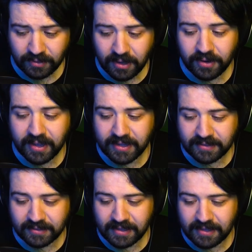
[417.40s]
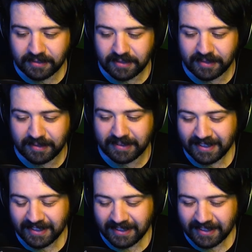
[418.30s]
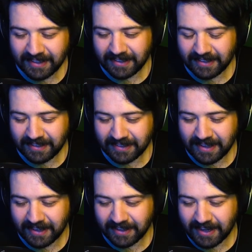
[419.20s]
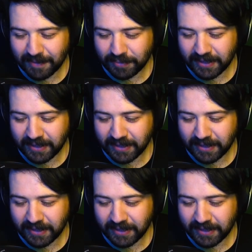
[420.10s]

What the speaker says: Okay, he's getting a couple